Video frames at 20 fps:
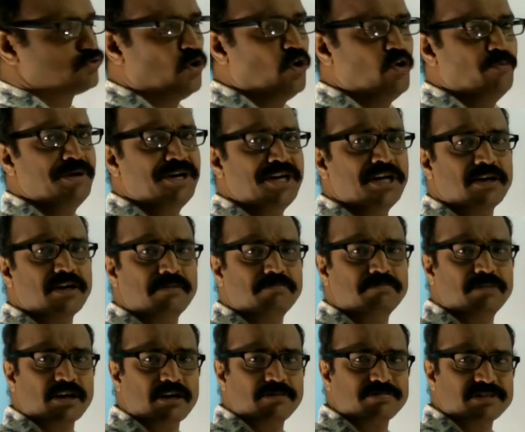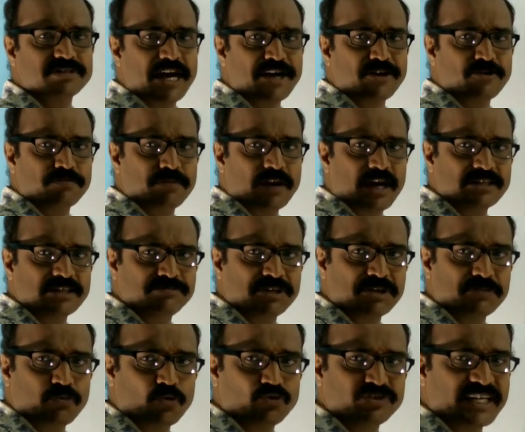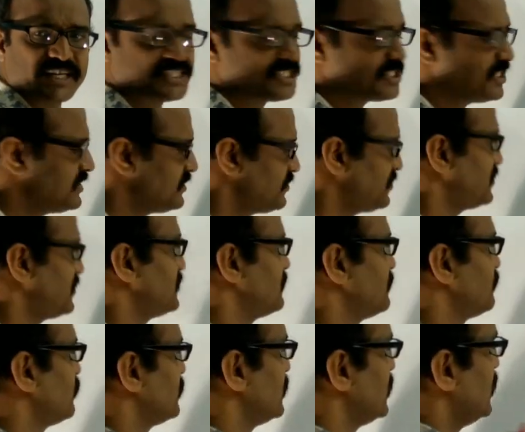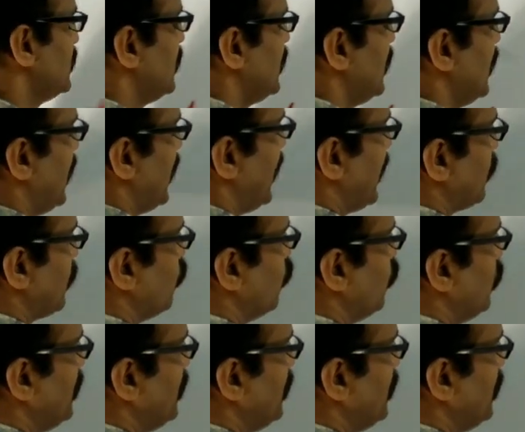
so many number of cytoplasmic projections, and